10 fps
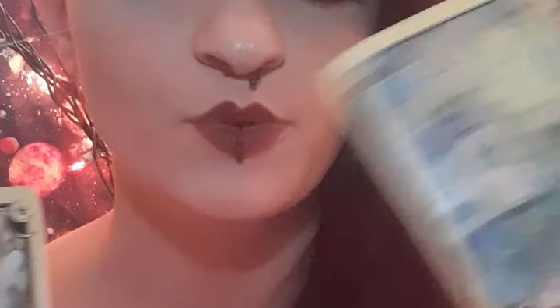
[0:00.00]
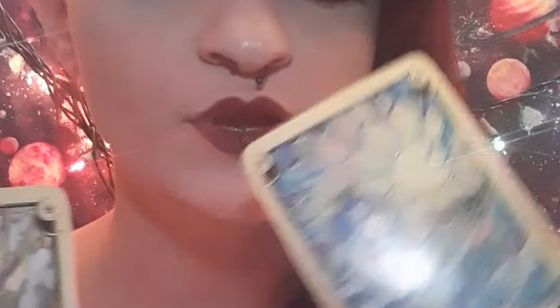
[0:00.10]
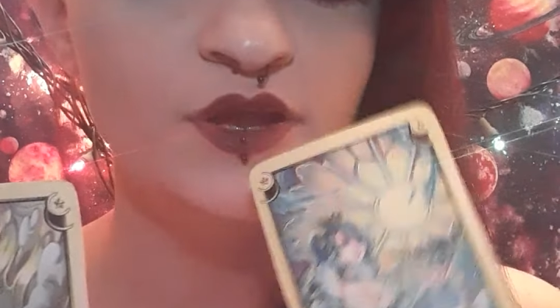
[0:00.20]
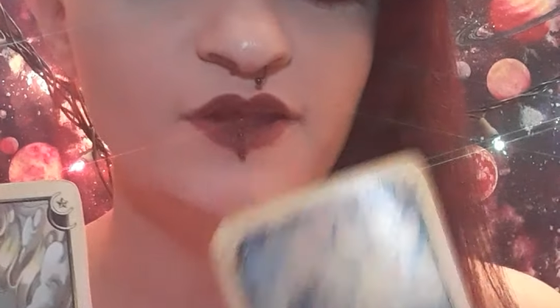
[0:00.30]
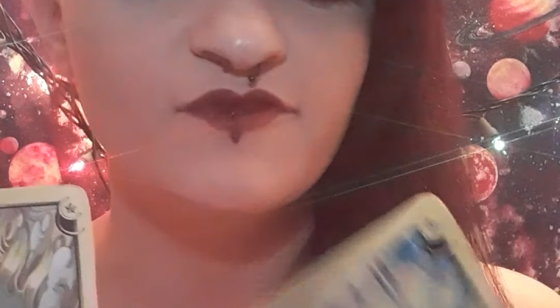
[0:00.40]

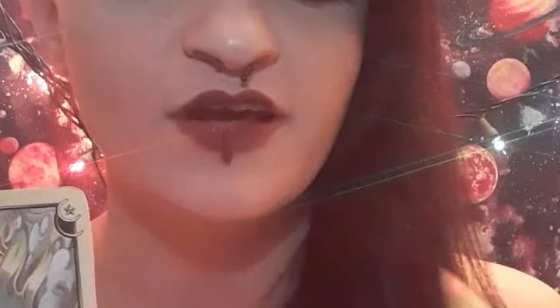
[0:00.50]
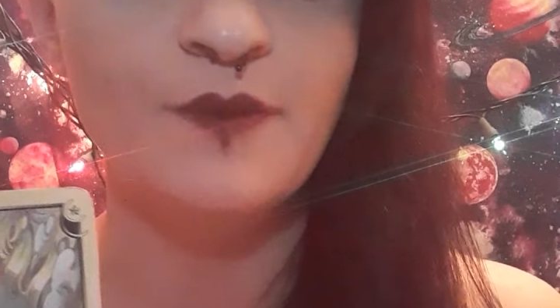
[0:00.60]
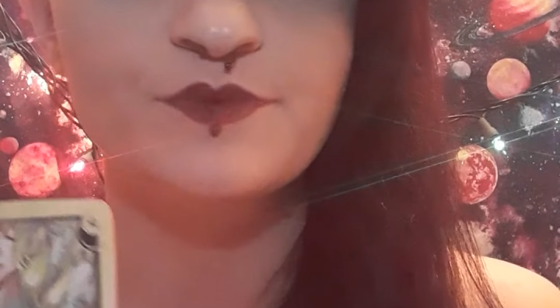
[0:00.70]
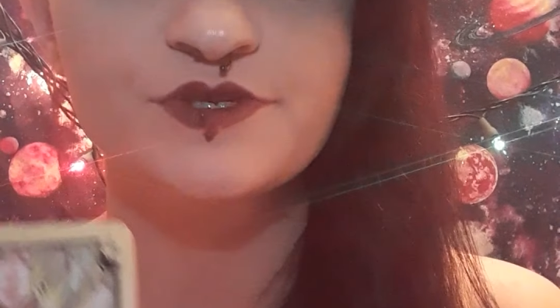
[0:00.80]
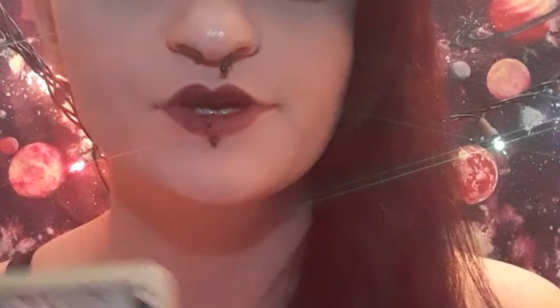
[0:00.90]
Queen of
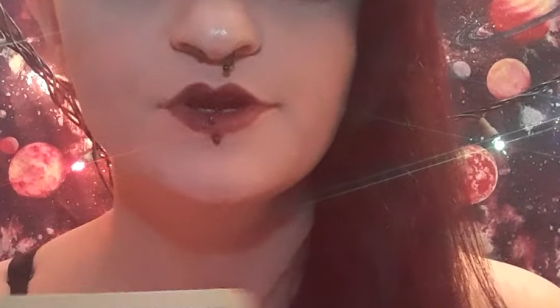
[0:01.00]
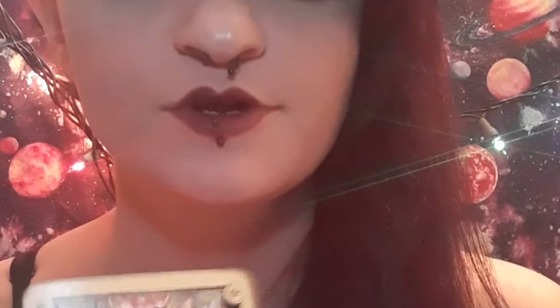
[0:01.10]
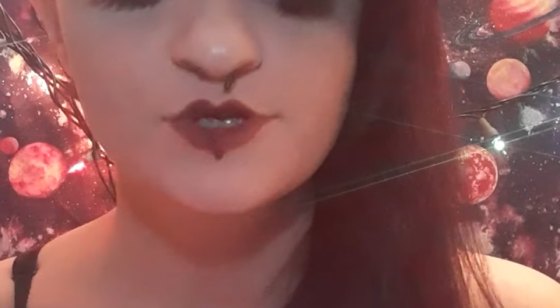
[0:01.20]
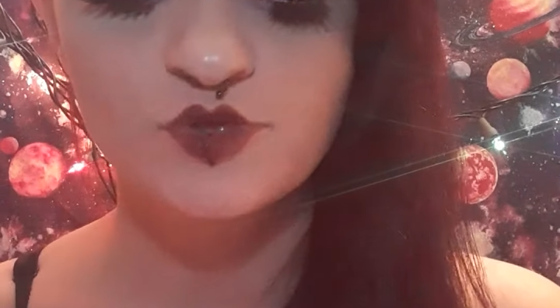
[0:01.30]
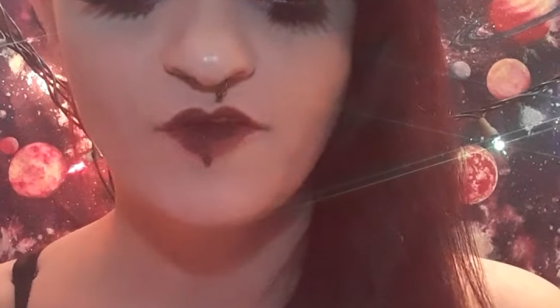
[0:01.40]
Cups.
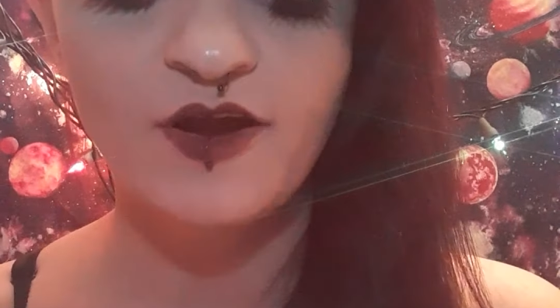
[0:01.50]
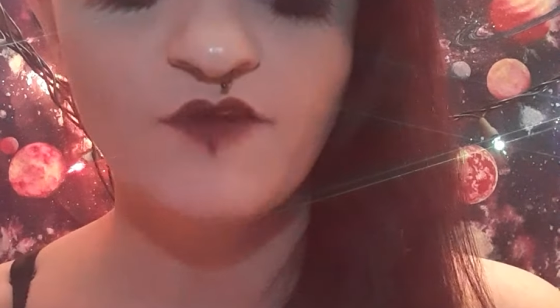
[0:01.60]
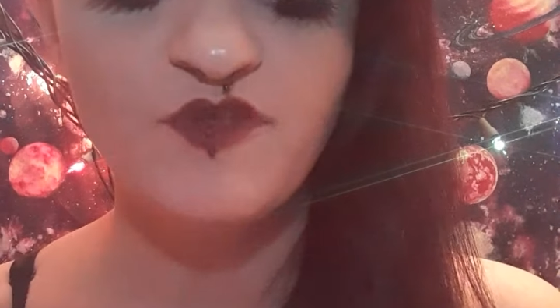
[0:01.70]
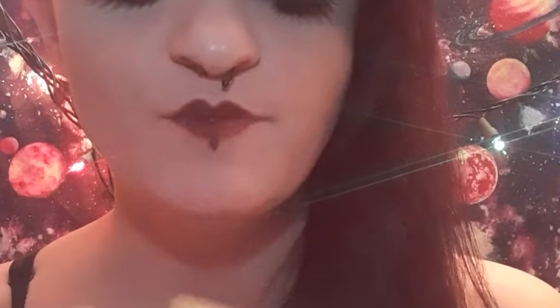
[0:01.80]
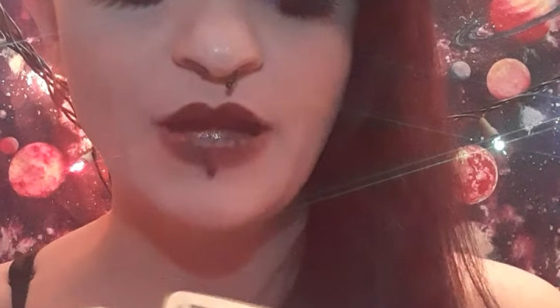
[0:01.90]
So right
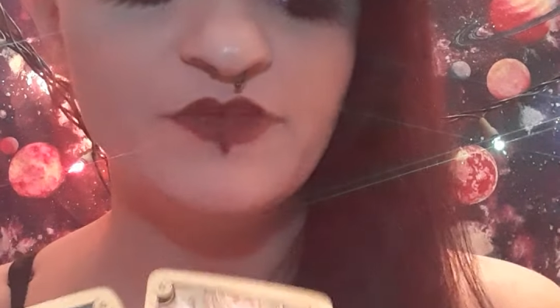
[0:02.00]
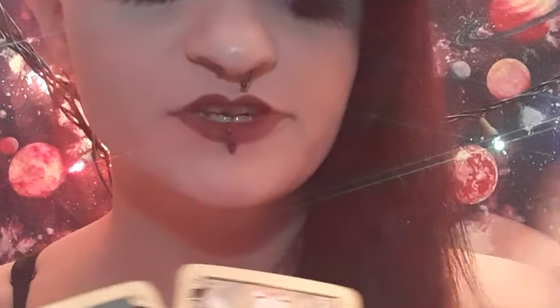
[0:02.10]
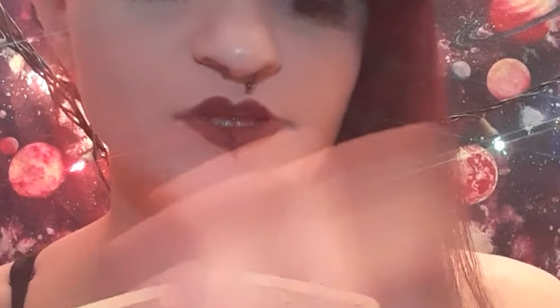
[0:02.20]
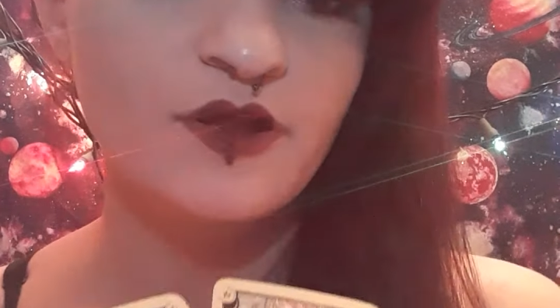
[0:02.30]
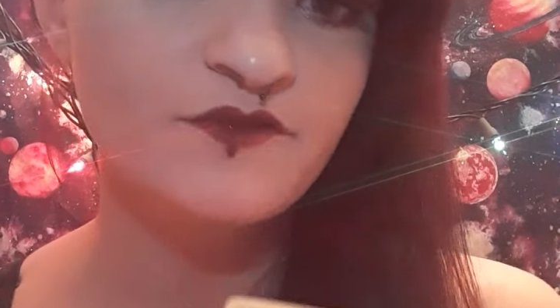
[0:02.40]
off the bat,
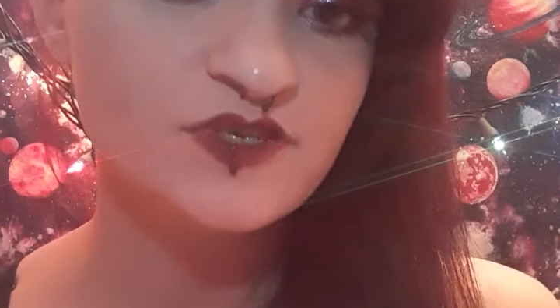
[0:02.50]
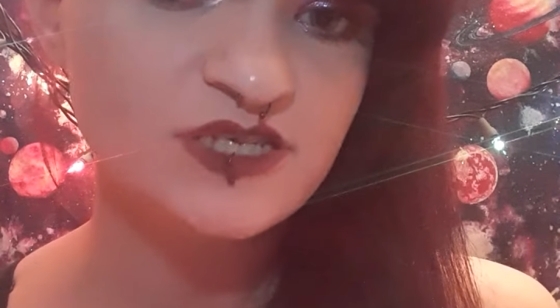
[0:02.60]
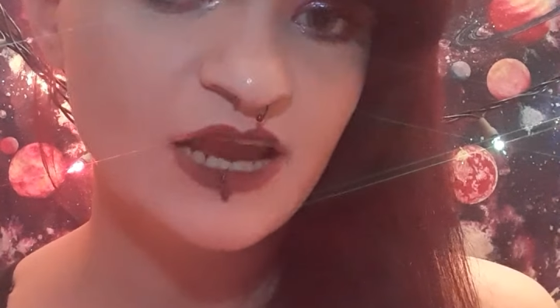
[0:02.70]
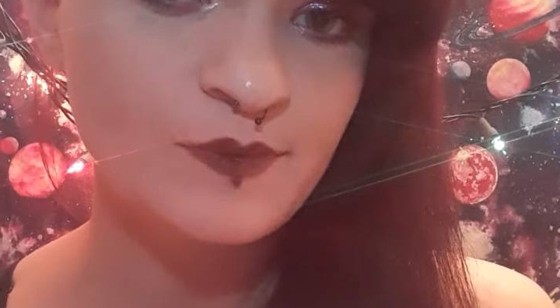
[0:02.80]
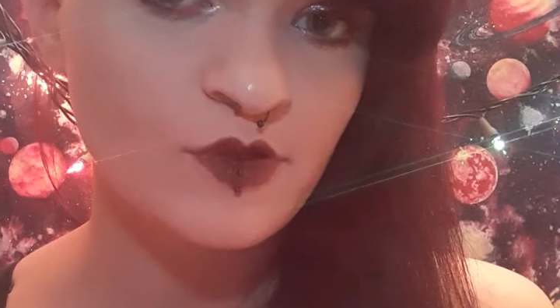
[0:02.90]
there's a lot of
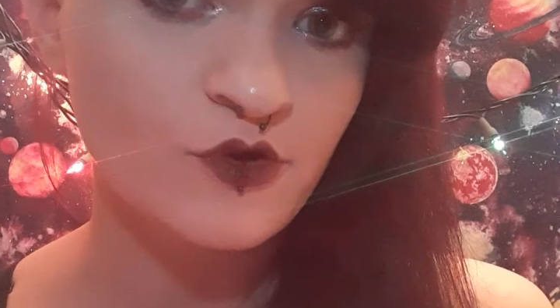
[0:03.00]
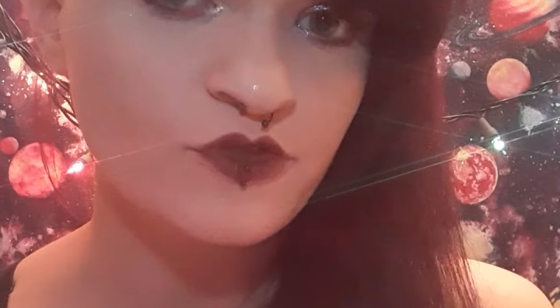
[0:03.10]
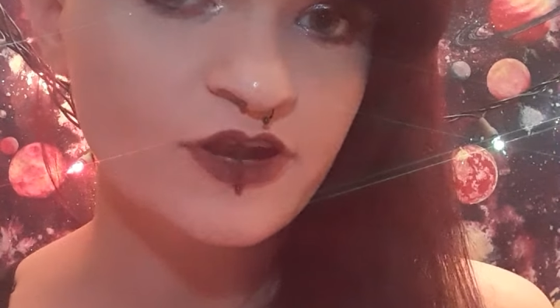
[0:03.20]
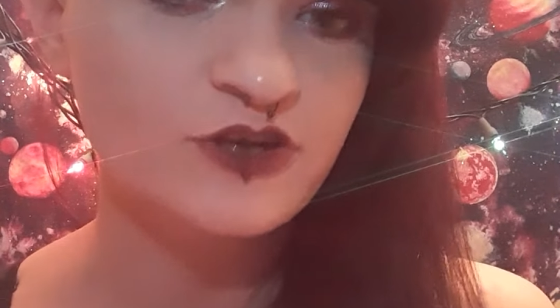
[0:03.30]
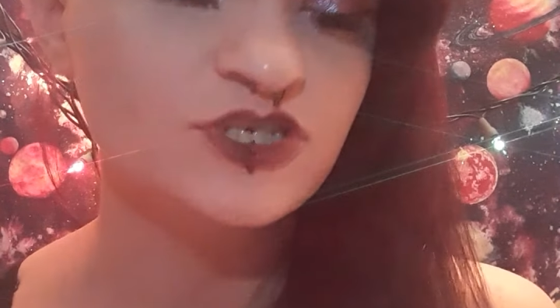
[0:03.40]
stable
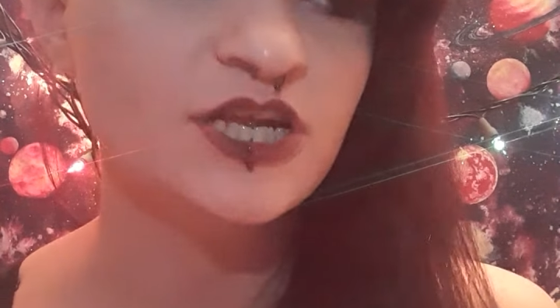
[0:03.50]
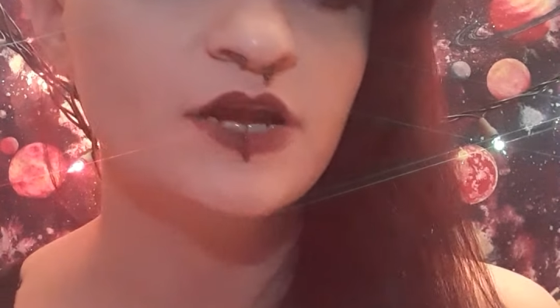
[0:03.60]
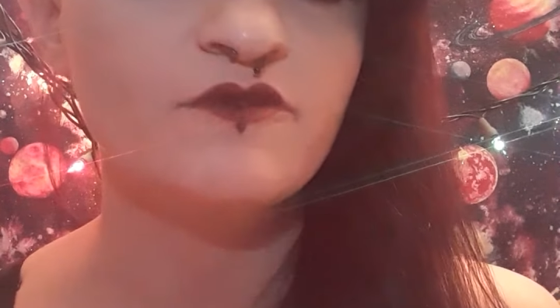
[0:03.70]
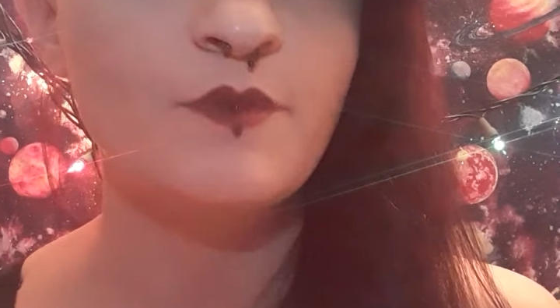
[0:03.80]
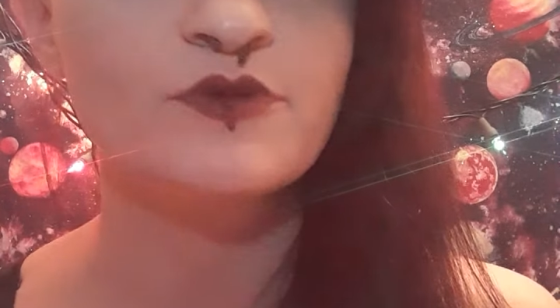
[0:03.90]
earth energy
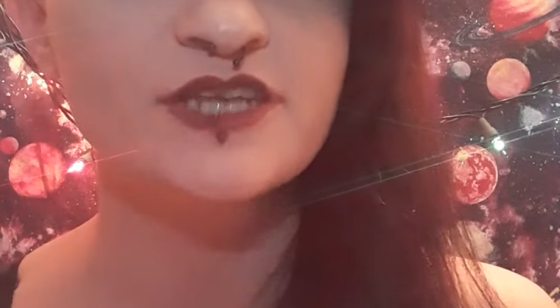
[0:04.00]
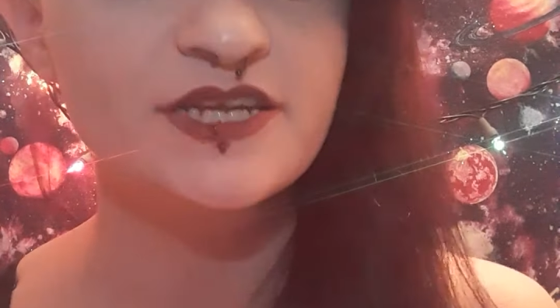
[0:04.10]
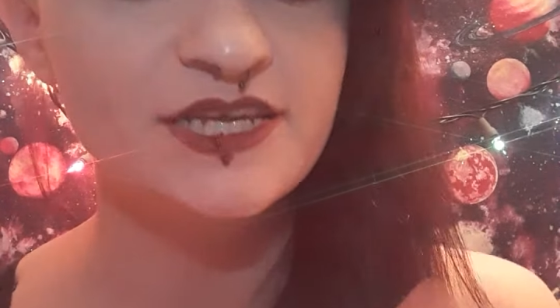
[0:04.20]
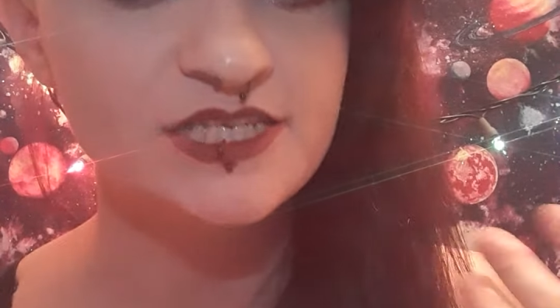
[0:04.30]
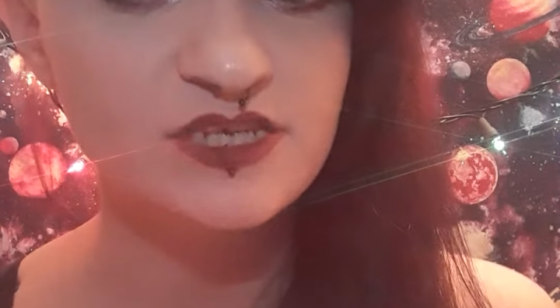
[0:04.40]
here
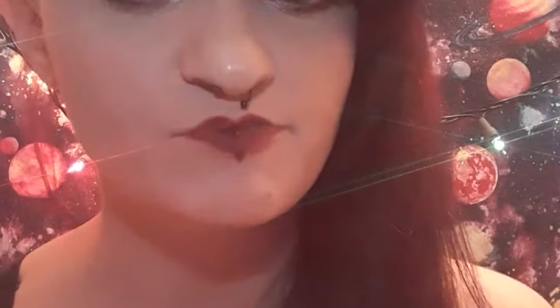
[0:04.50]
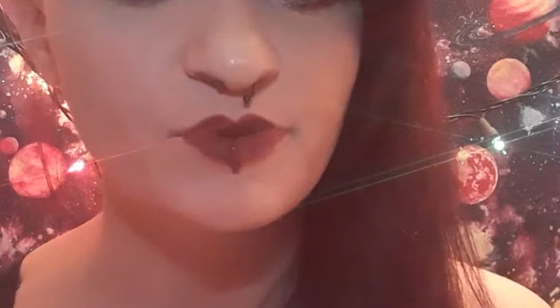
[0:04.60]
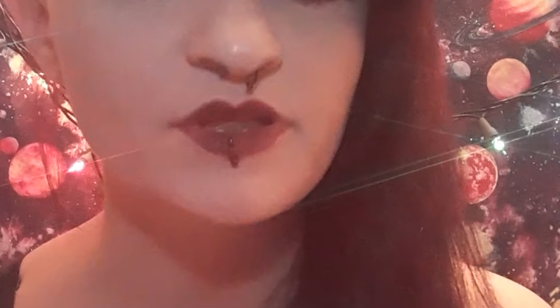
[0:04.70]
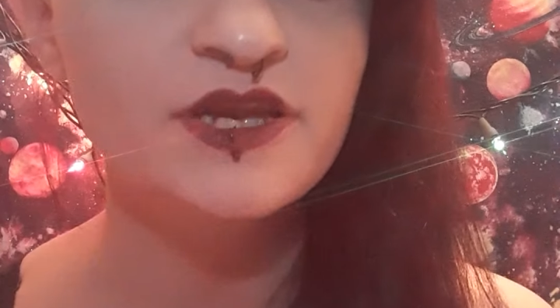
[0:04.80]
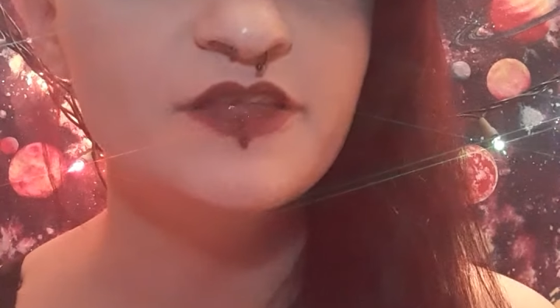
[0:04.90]
representing
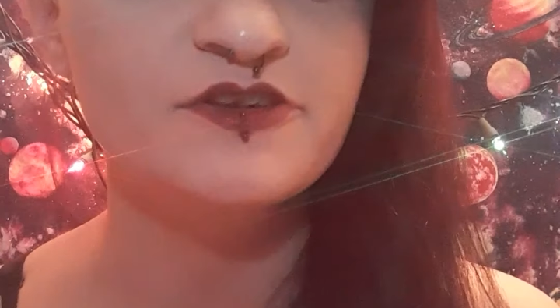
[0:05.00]
stability.